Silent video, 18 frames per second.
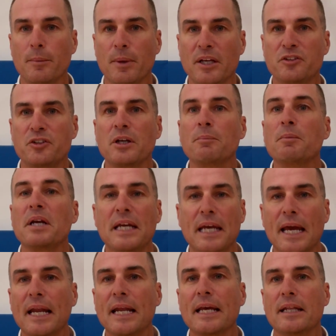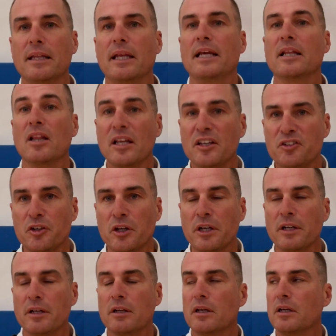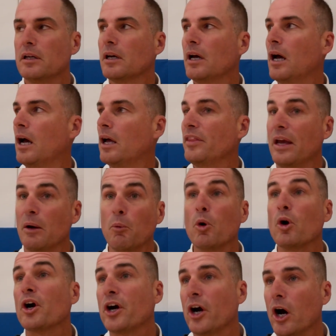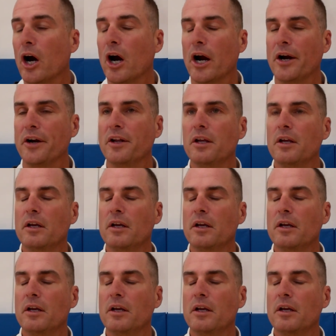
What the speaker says: They seem to get it. They listen. They work hard.